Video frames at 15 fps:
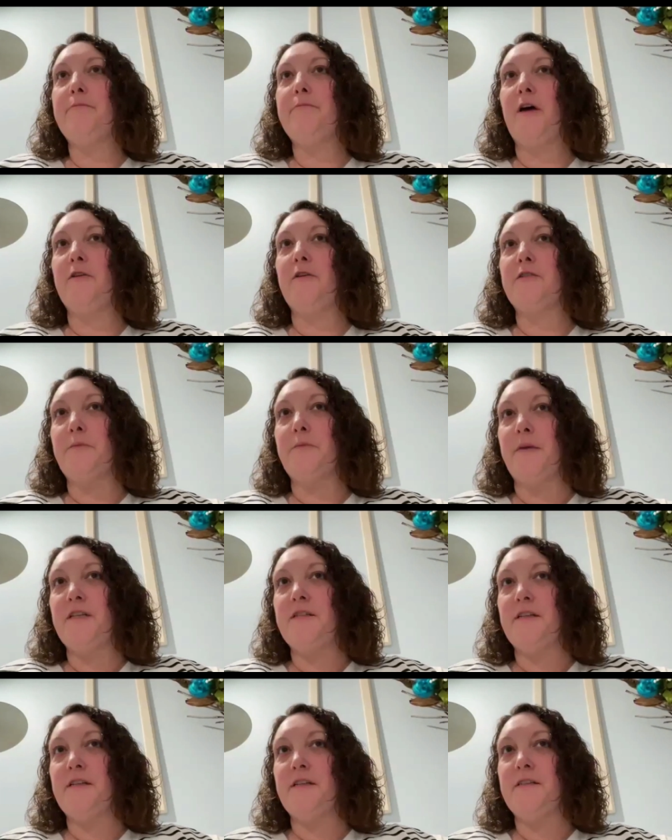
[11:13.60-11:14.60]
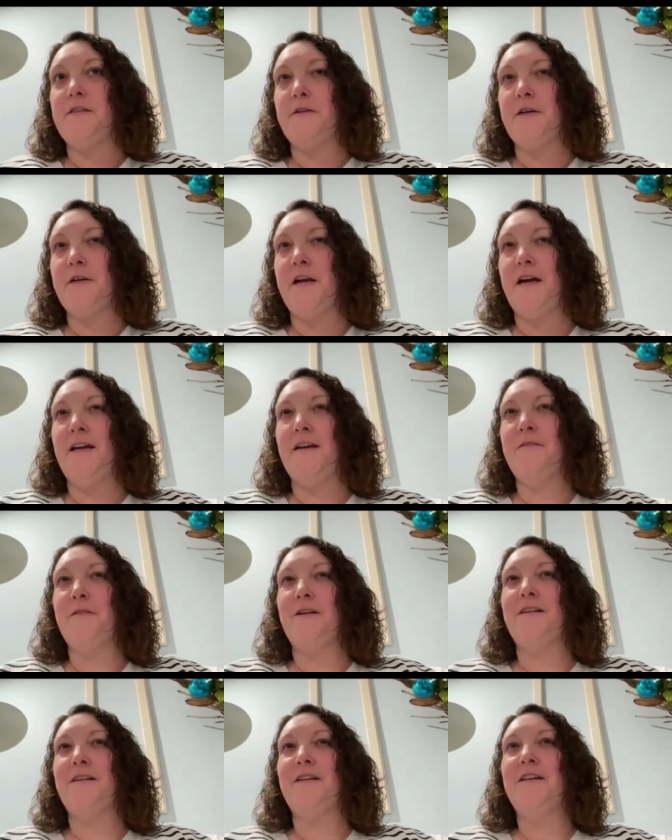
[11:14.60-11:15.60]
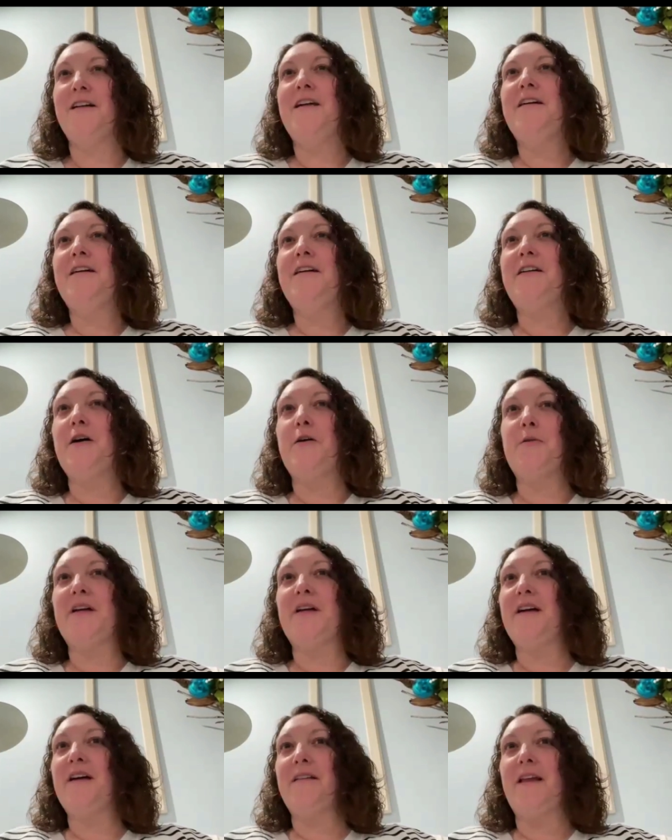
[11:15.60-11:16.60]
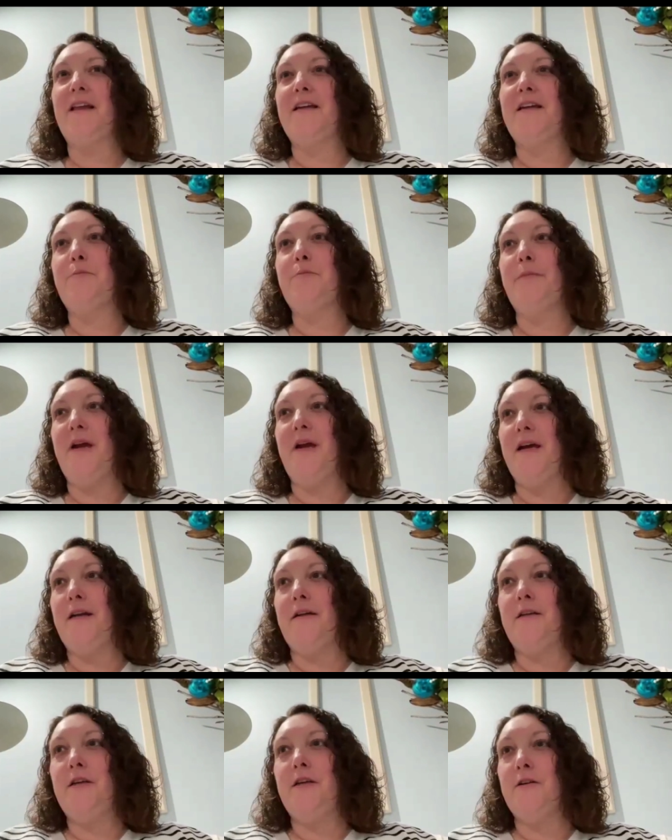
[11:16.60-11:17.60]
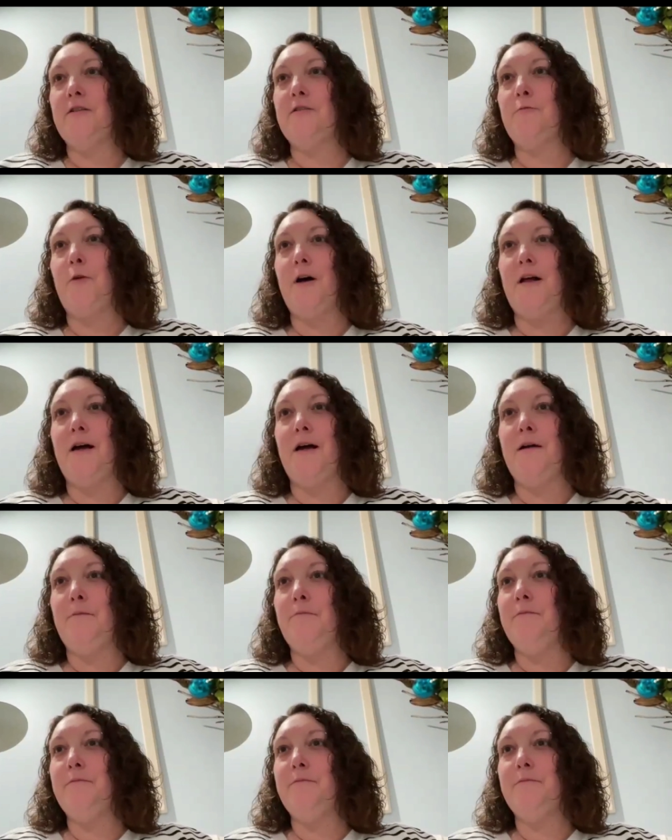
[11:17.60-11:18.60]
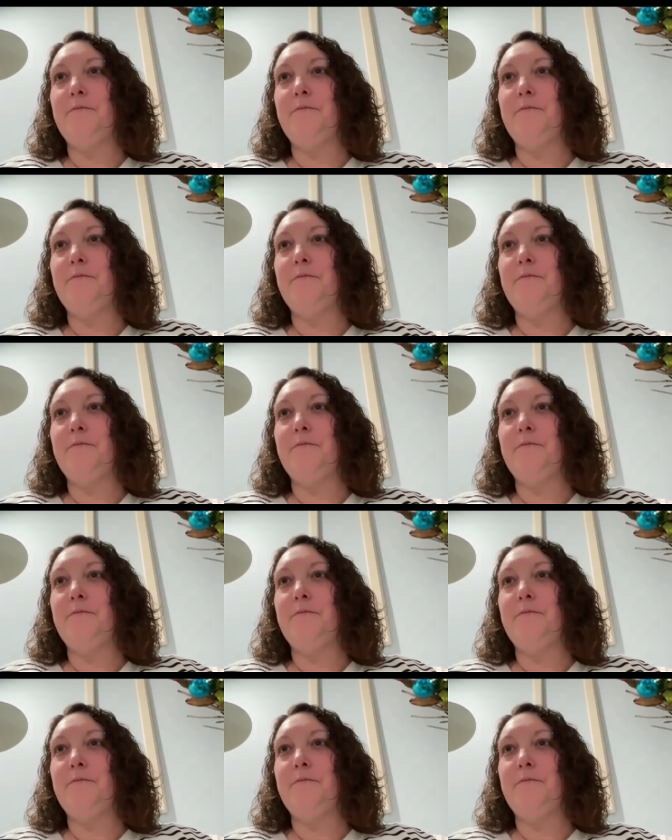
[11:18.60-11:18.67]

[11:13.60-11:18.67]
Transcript: also my sister and I will go and get like manicures while I'm,